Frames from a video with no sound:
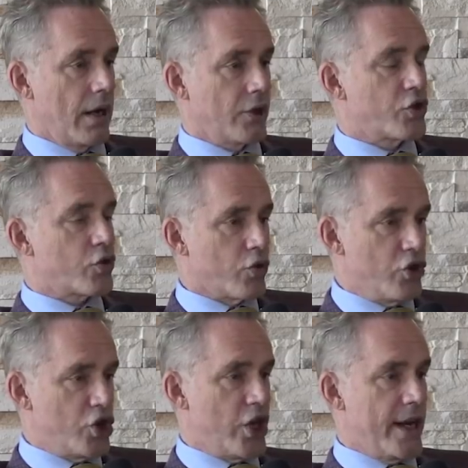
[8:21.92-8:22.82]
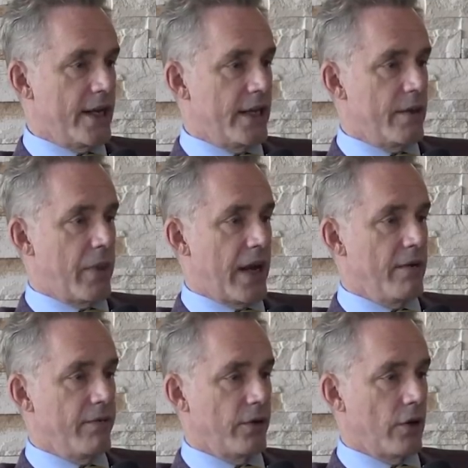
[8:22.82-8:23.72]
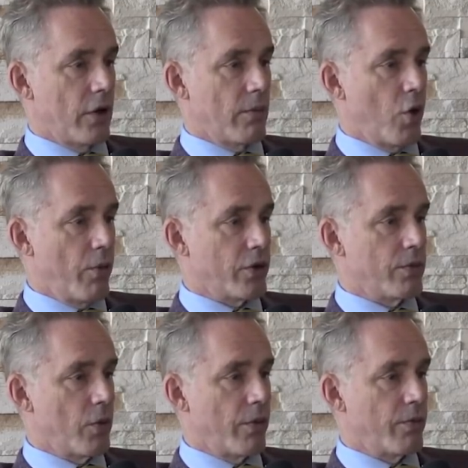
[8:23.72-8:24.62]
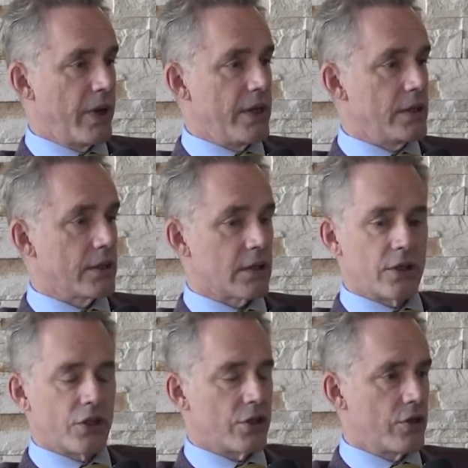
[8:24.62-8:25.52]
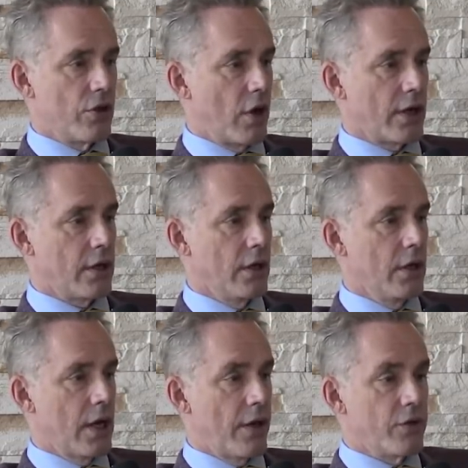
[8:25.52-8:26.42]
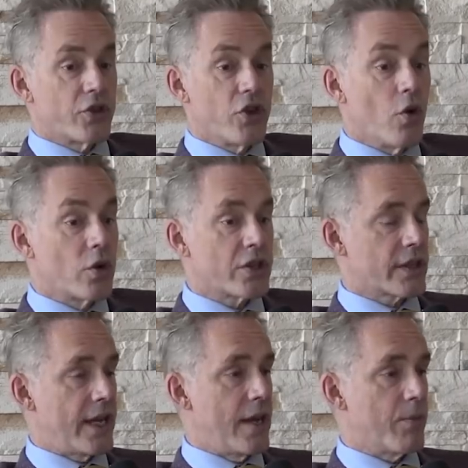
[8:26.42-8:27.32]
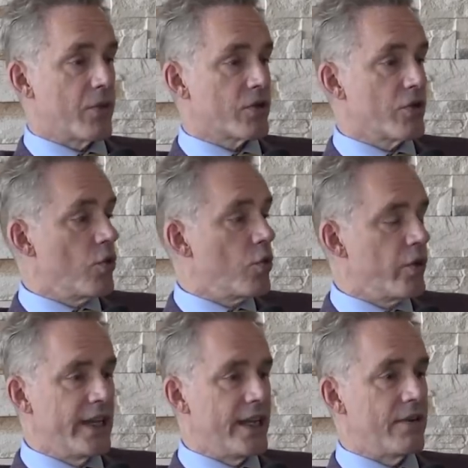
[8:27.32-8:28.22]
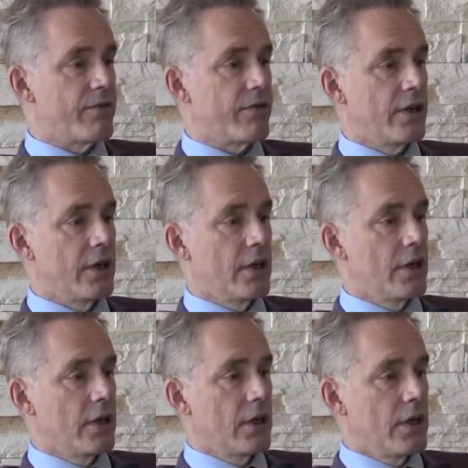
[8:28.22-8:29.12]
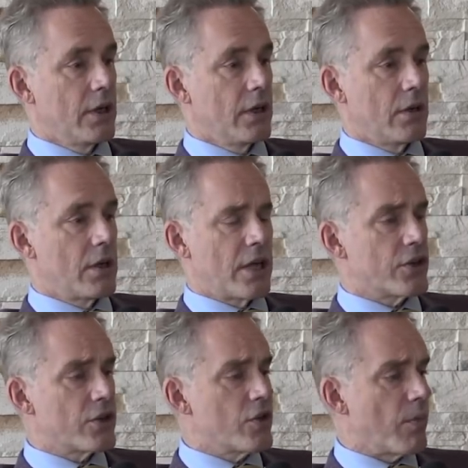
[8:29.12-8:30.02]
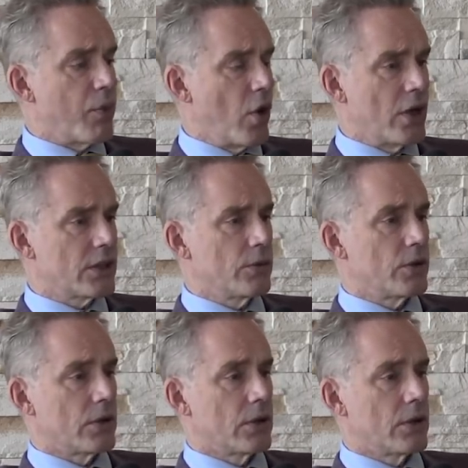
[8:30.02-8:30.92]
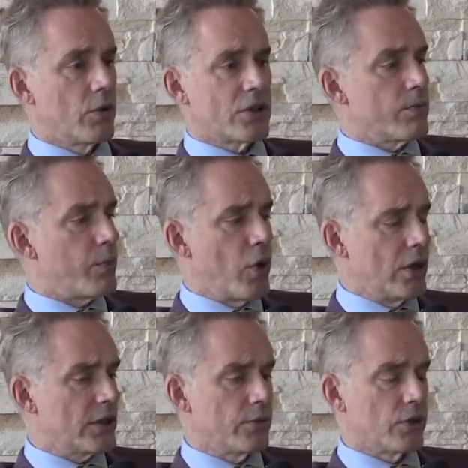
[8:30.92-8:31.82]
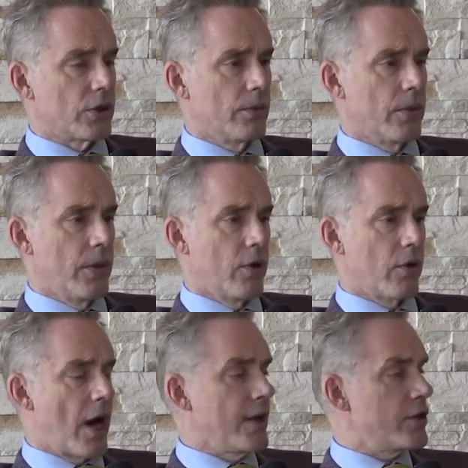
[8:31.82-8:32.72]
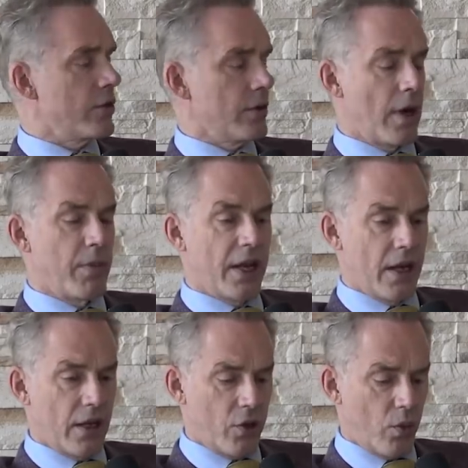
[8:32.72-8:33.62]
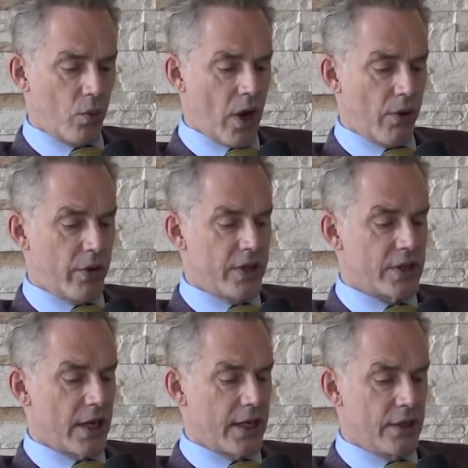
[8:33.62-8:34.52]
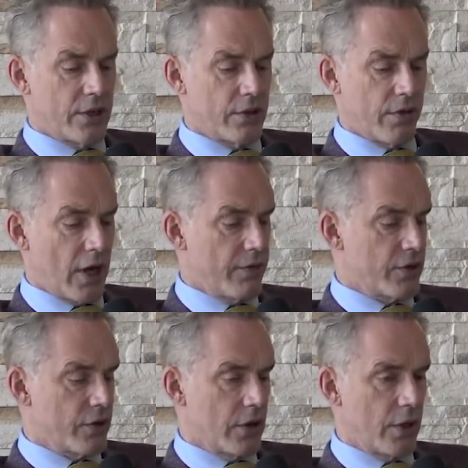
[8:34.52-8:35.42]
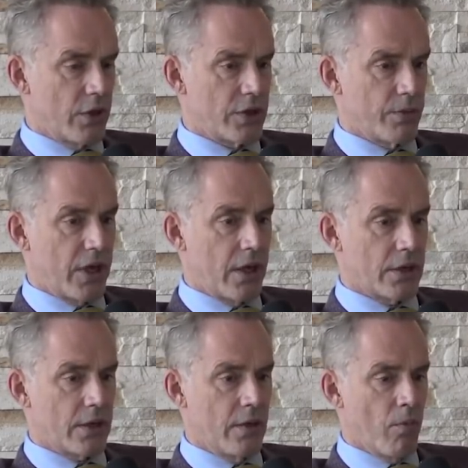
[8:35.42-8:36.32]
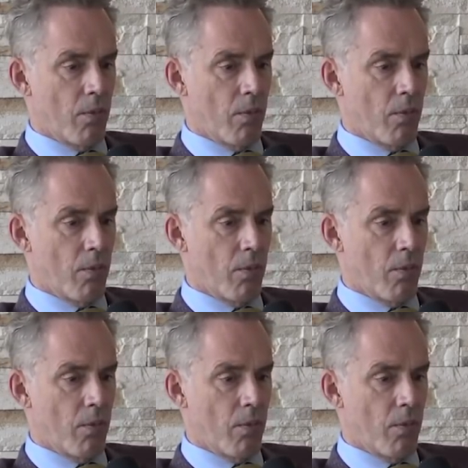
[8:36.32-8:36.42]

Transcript: excruciatingly painful on a moment-to-moment basis. It's just not, and there's no escape. There's no relief. That's just not possible. It wasn't possible. The reason I did survive certainly wasn't because